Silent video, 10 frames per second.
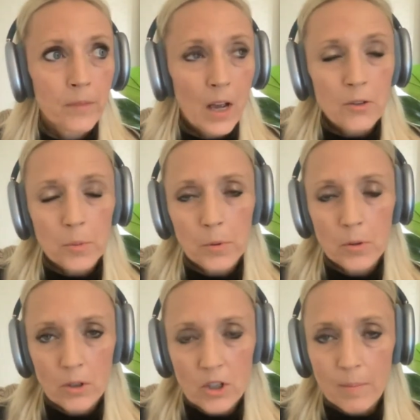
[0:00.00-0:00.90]

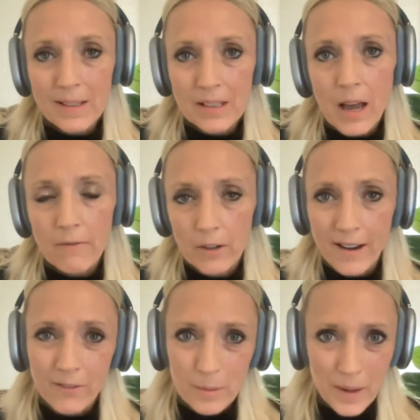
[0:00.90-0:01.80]
Entrepreneurship is not for
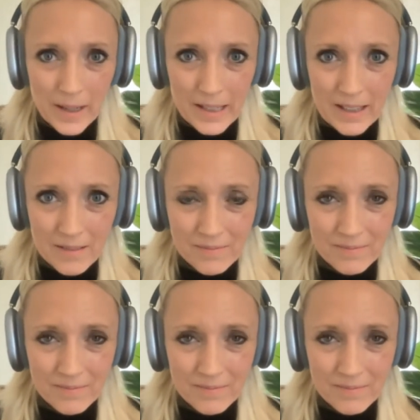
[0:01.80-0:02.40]
everybody.